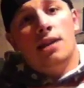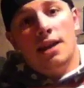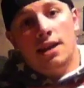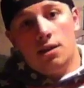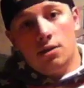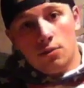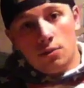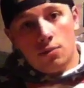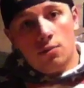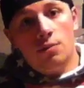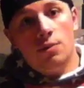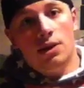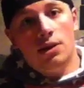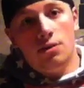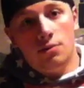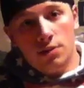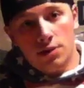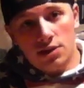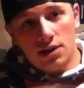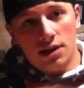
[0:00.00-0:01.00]
like, we
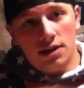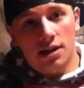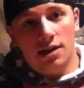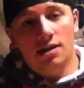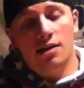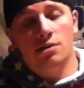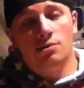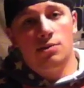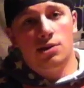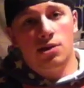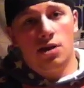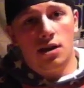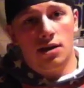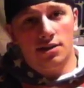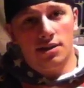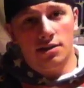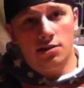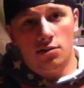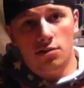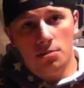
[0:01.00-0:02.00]
knew each other, because we
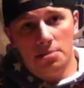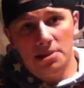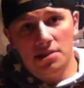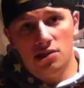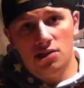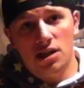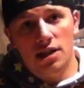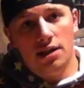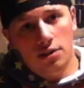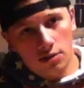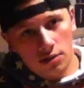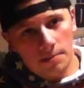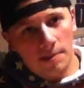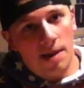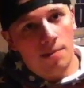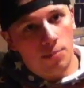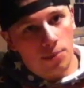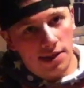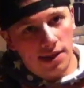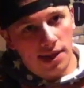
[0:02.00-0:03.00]
talked at tournaments and shit, he hooked
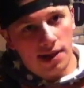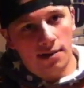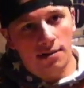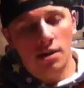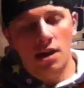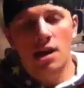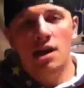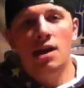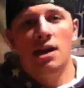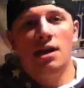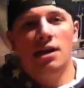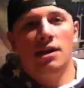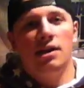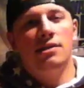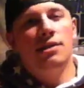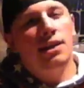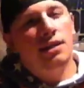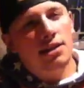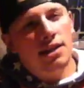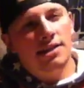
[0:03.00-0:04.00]
me up with it.
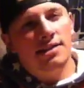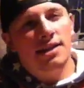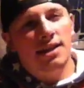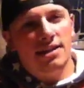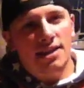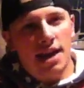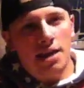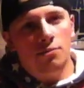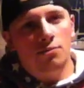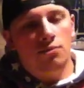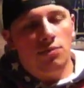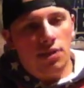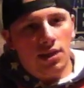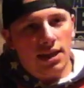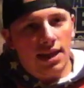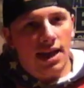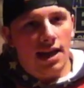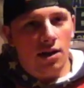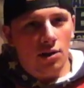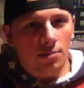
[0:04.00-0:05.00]
It's like, things like that
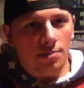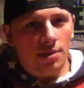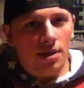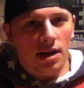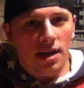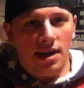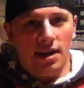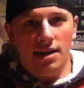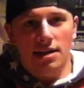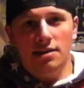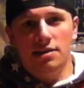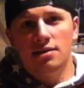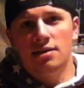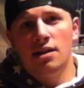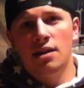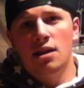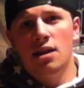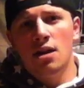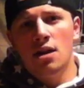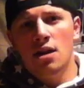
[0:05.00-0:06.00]
really help.
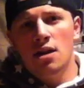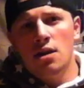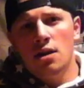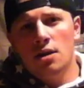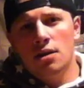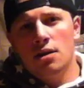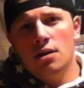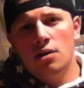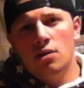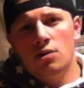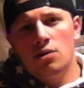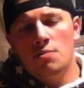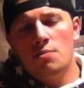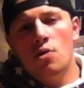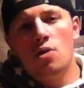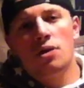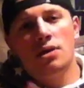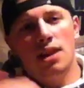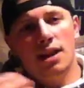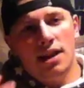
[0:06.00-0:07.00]
And the
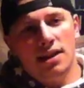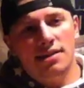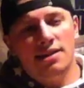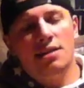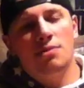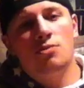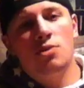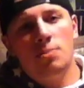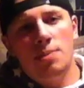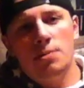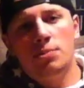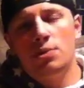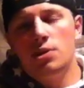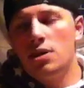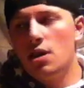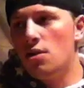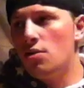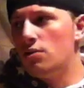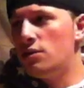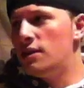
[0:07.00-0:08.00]
more, like I said, the more people
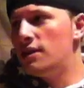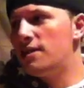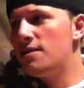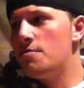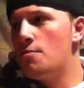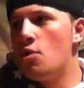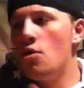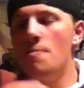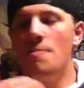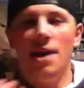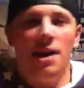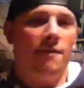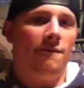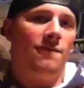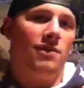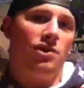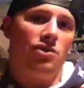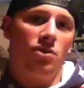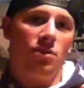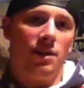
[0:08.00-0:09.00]
you know, just the more
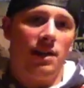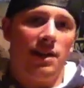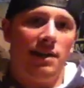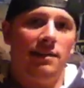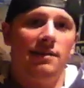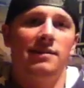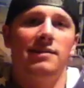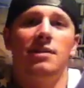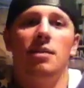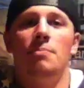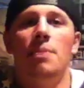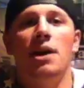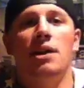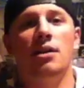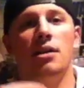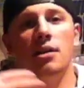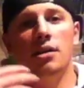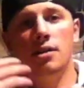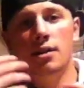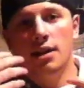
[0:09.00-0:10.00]
beneficial it is, the
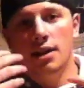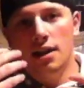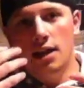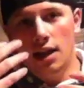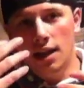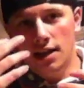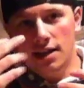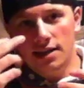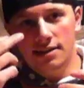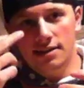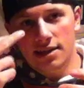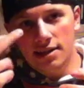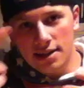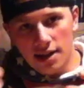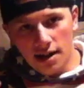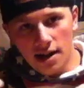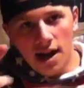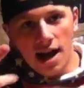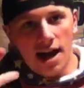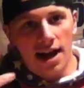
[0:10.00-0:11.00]
better it is in
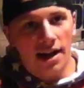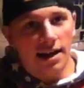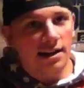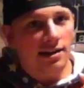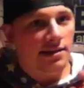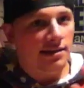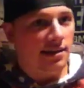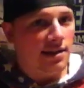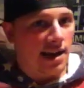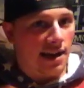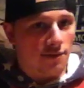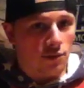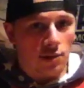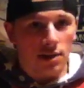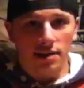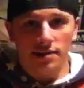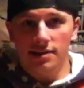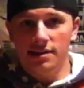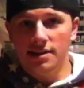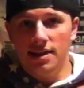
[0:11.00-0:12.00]
their eyes and
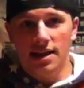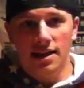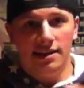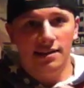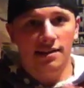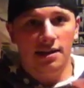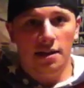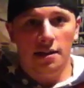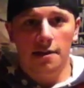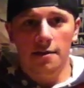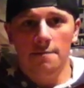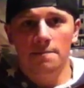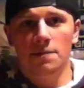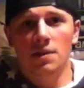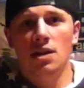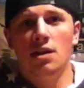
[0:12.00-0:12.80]
everyone else's eyes. Like,